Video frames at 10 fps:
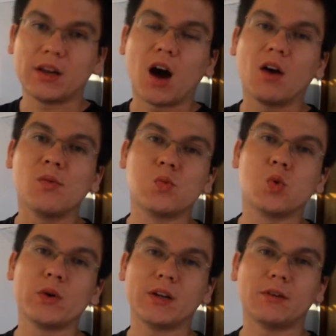are
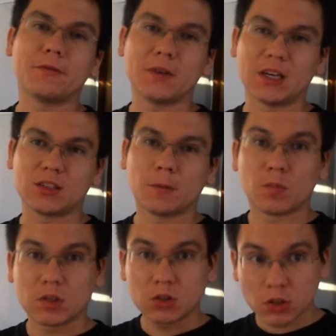wounded first.
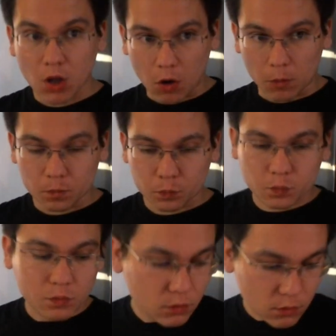So
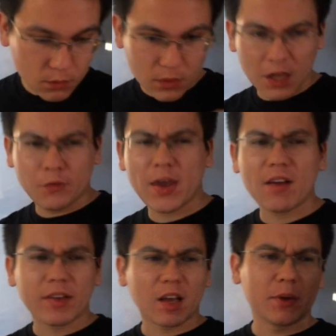if you
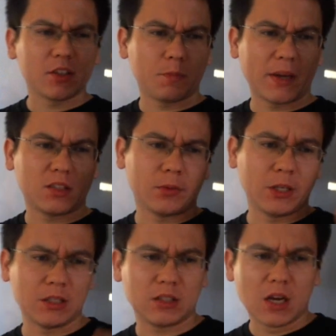have like a bunch of Space
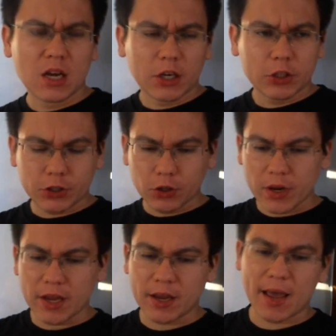Marines
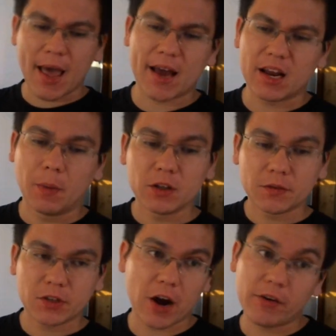shooting at a bunch
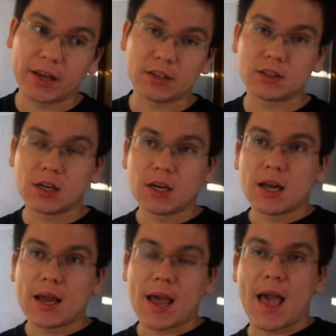of Tyranids,
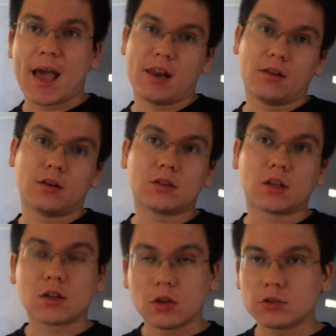and
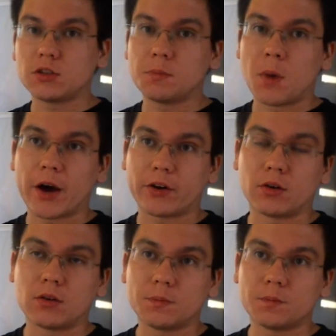the closest
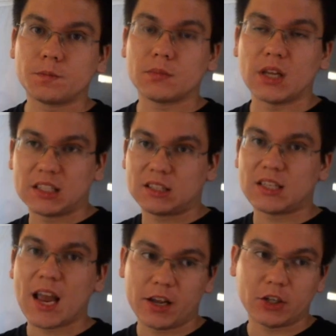model is
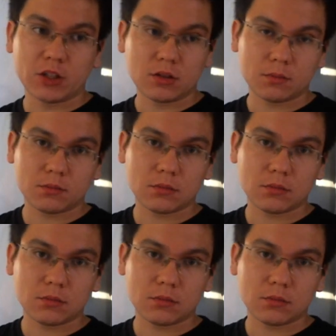10 inches,